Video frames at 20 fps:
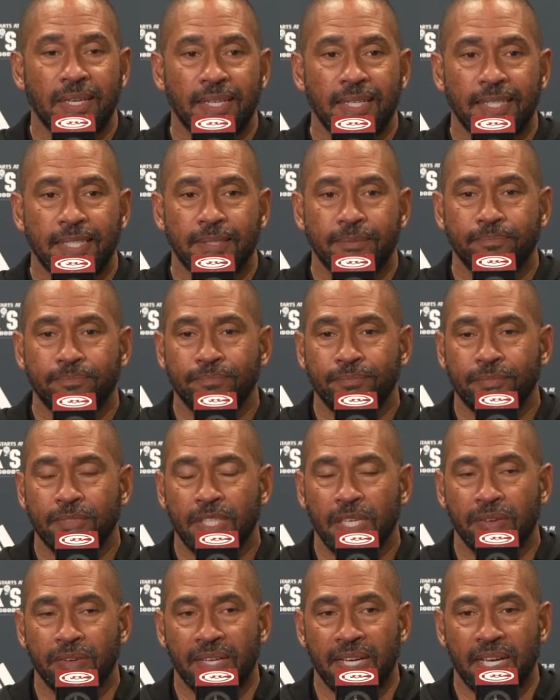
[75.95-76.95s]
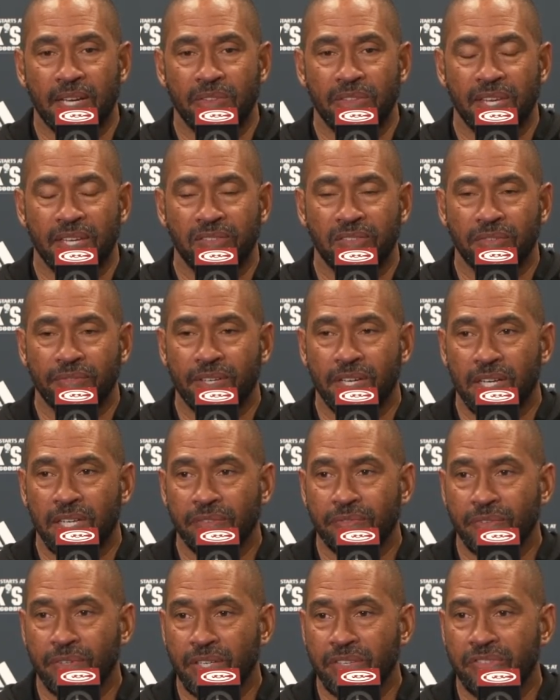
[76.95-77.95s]
um, given how things have gone
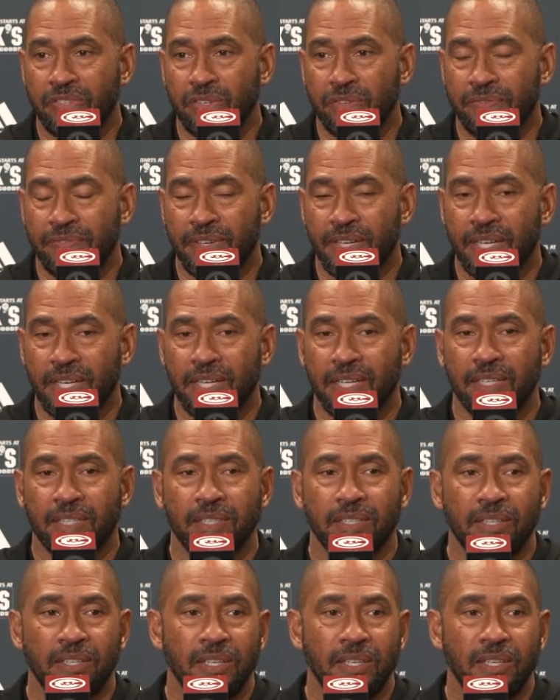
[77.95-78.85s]
for us so far.